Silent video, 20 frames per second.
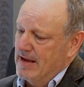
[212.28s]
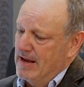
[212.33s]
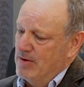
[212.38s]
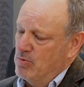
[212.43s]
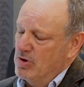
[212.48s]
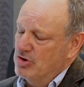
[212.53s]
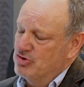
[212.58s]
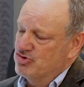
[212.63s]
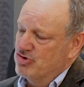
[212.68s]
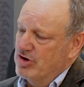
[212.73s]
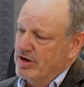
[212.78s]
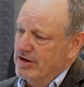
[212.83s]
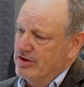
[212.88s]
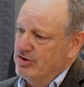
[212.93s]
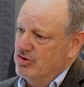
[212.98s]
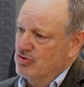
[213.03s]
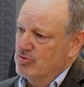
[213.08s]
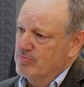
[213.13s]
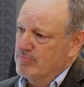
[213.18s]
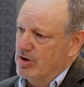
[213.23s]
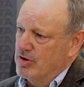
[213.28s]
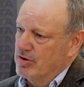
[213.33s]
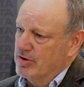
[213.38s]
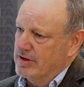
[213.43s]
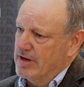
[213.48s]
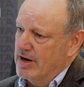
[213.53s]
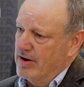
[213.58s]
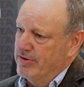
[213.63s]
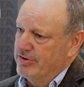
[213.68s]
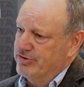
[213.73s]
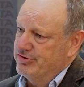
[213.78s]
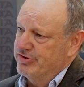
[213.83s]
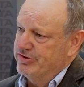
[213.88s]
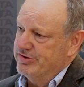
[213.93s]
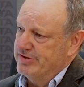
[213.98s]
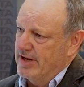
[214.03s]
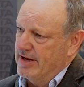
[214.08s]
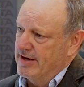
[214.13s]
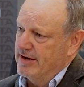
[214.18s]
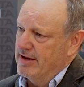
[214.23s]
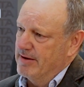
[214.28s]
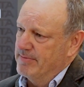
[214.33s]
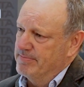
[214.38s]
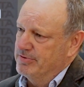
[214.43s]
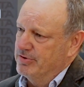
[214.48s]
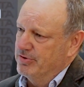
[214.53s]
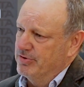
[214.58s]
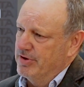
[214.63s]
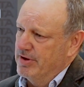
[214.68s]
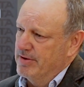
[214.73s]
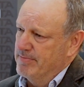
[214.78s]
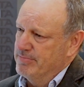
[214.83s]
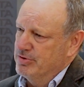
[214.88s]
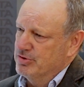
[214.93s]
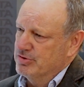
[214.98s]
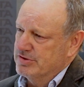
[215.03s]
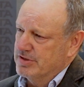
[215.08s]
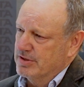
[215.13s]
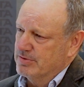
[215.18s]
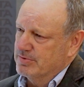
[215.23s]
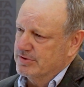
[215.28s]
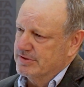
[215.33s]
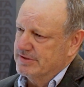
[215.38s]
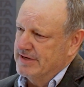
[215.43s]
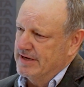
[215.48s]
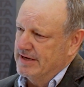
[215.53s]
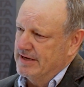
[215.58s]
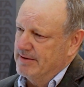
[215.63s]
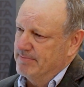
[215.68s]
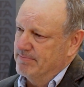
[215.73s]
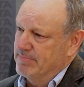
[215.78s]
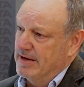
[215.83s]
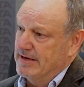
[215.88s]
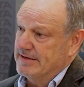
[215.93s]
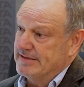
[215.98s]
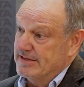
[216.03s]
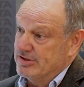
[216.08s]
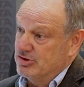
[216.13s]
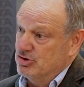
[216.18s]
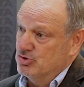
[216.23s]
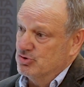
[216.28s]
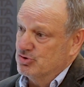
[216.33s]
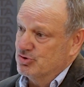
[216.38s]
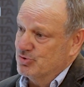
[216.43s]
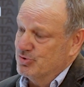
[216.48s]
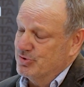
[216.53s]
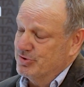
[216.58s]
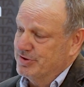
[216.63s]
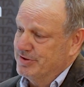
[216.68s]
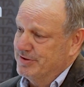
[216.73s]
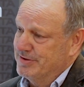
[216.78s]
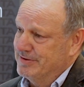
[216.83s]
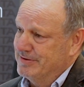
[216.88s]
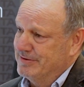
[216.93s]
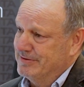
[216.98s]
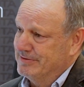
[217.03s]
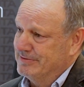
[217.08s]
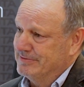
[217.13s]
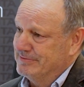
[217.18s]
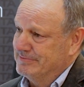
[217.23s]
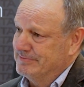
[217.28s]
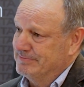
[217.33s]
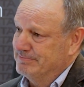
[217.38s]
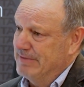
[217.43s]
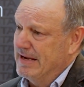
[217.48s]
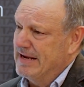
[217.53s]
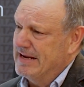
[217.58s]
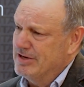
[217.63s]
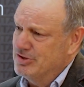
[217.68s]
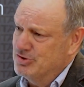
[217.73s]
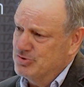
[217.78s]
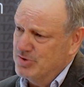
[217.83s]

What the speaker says: what triggered your moral courage to stand up to the abuse that was taking place as you saw it? Back in